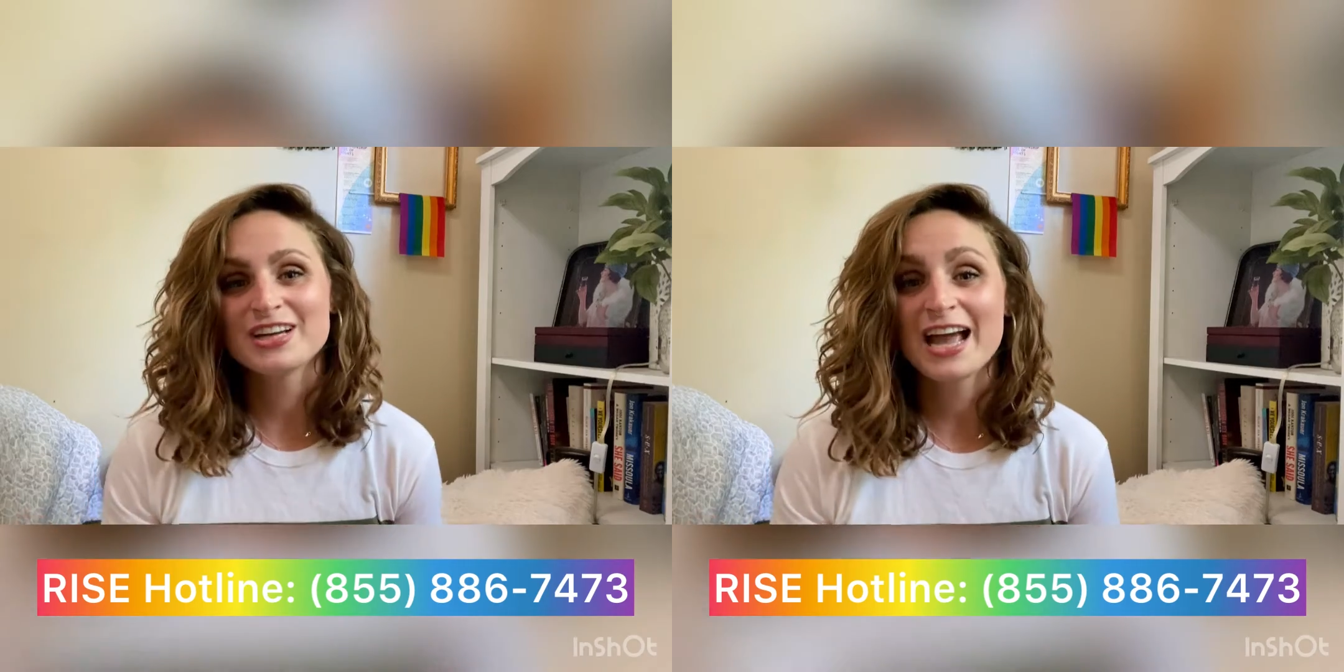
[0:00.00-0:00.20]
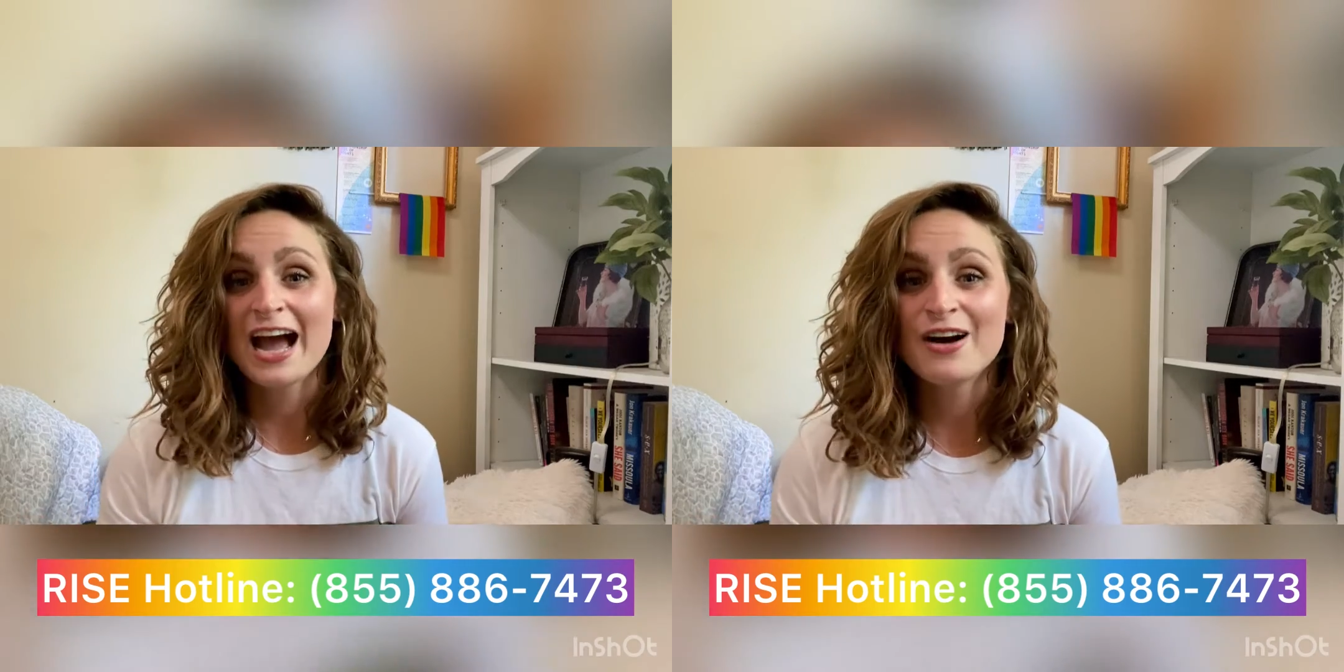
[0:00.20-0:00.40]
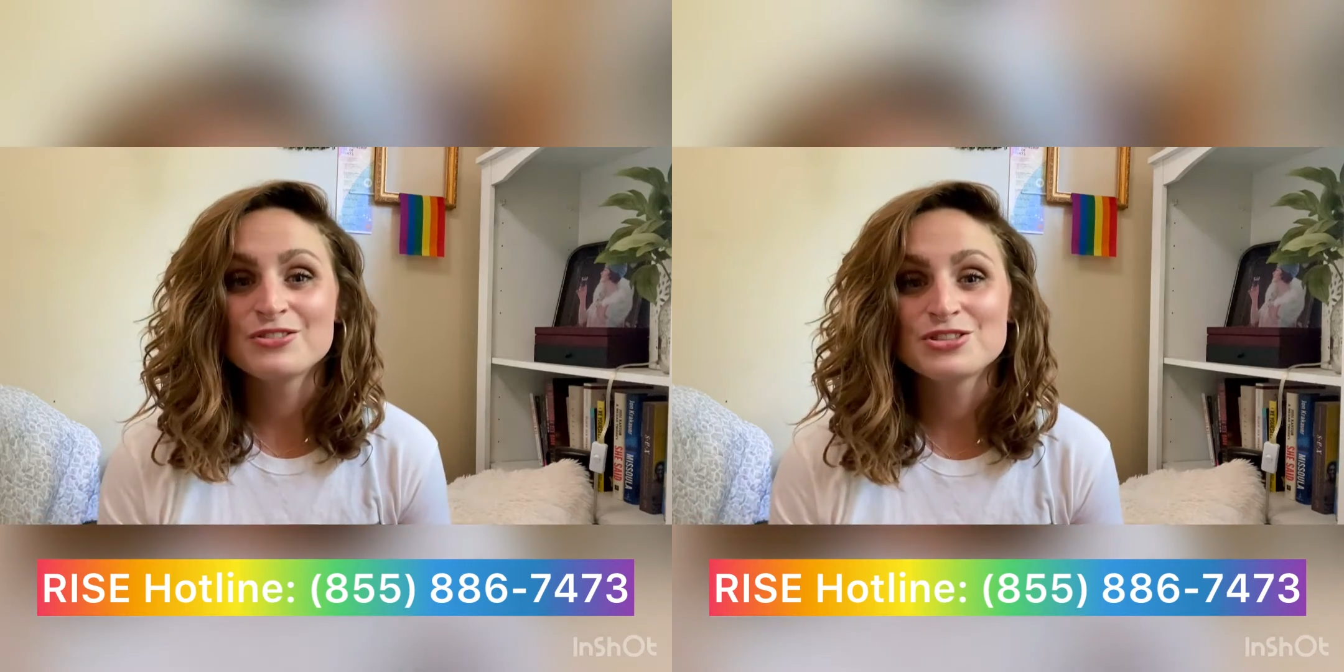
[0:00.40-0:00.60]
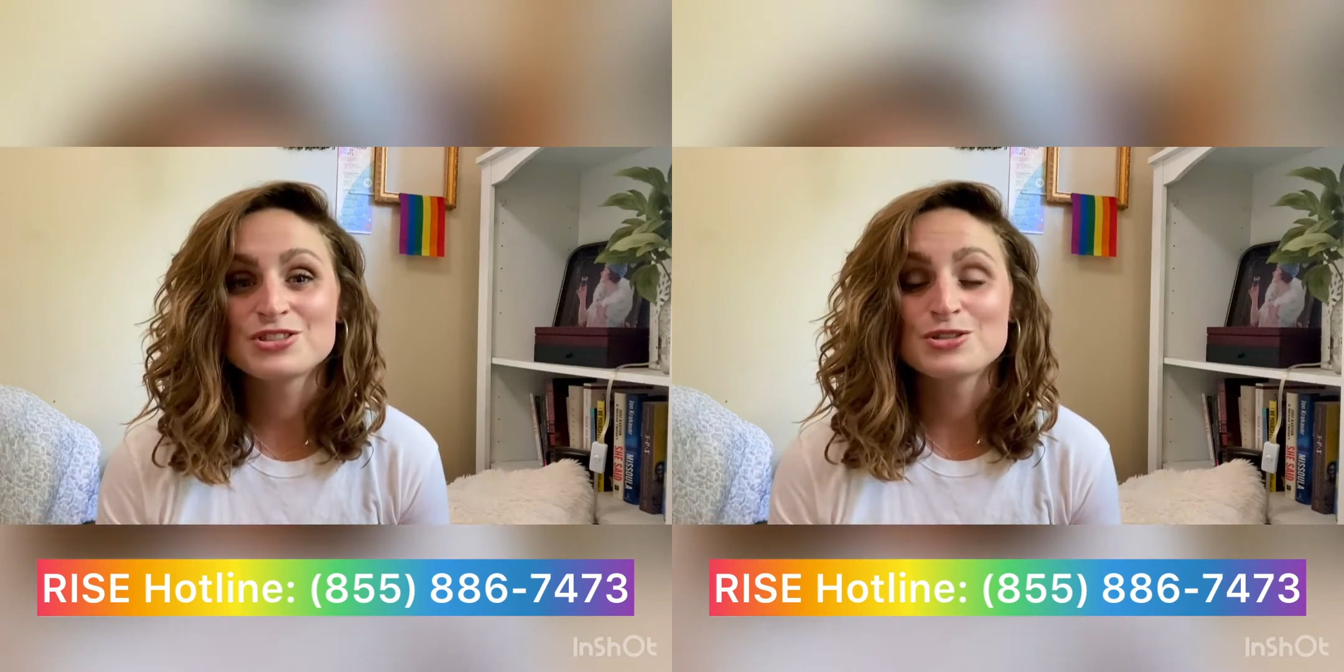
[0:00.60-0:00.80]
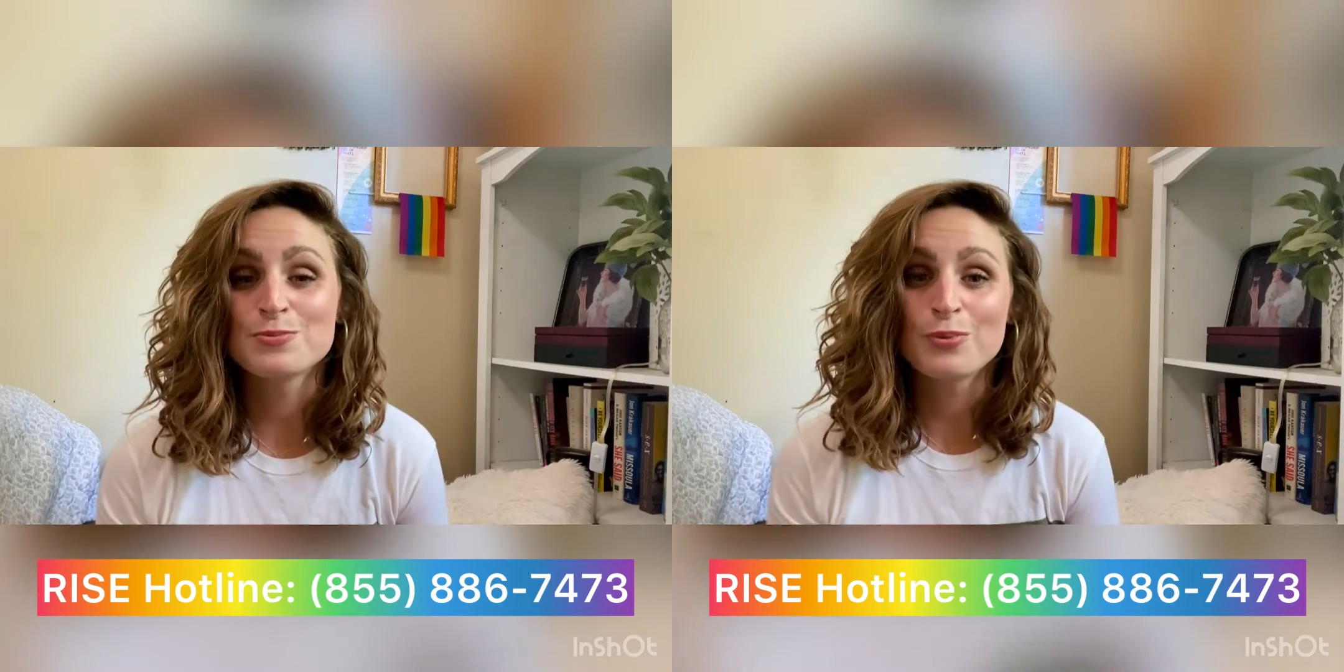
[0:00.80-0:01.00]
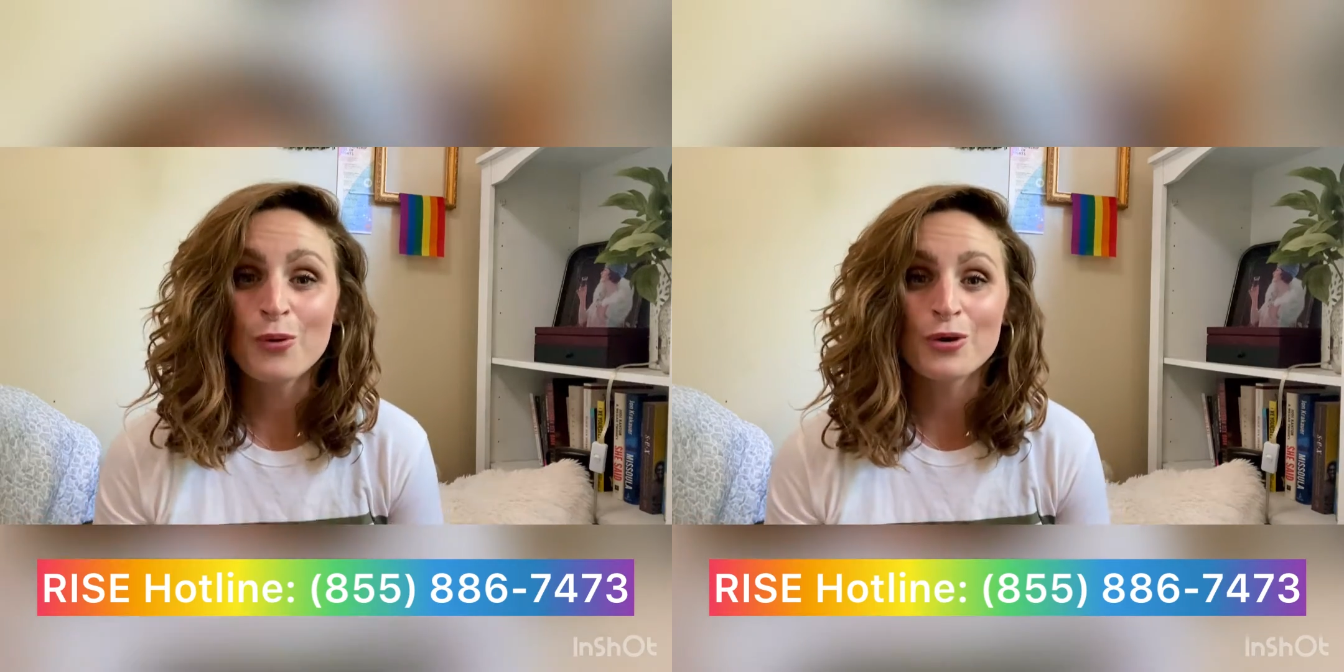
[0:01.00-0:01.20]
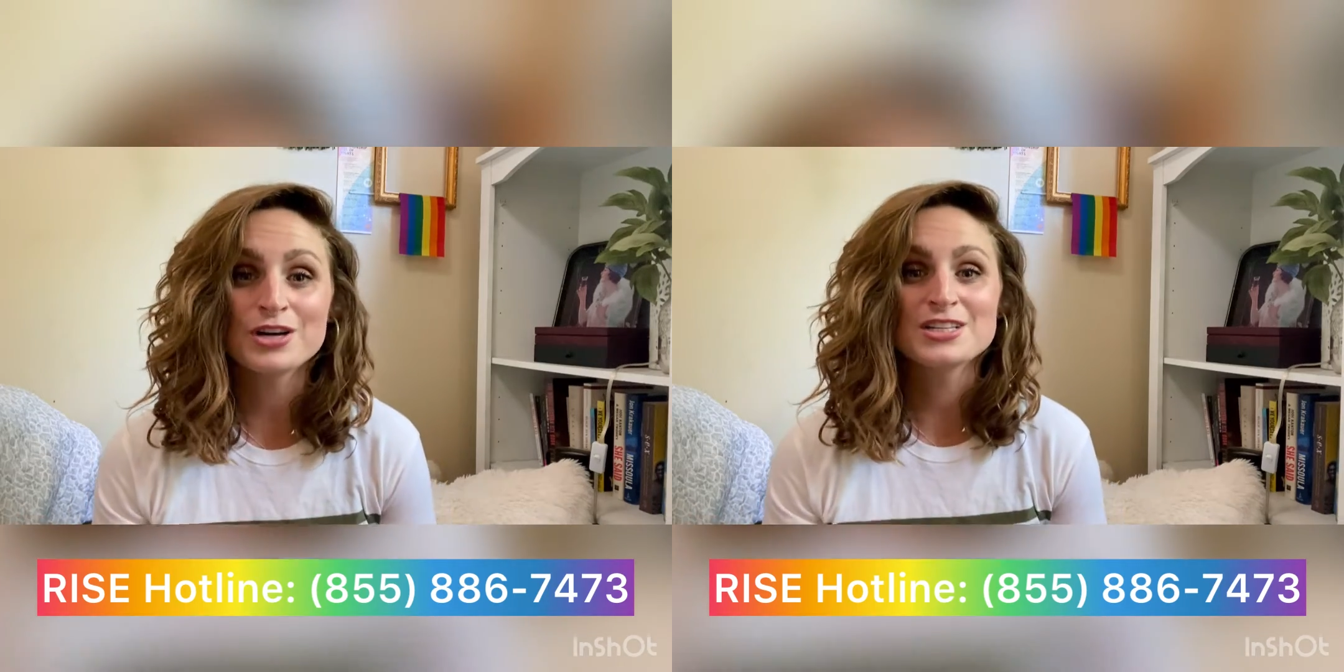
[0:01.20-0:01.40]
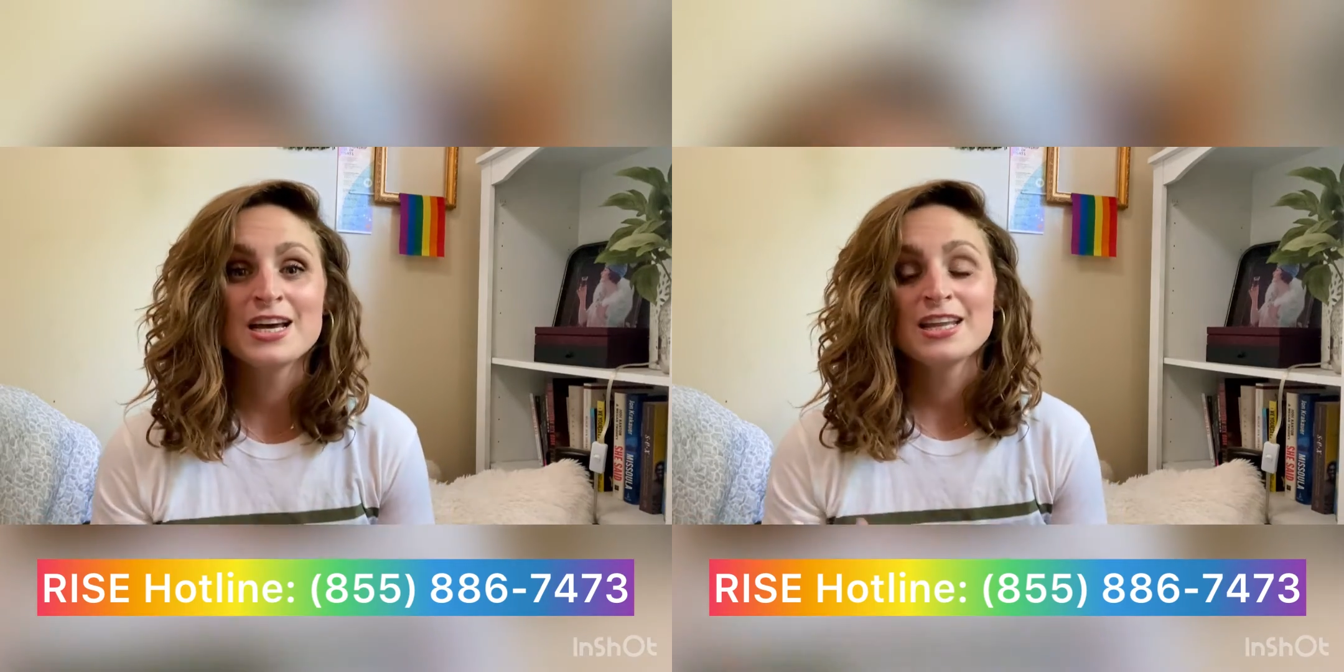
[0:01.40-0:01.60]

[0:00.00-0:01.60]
how to support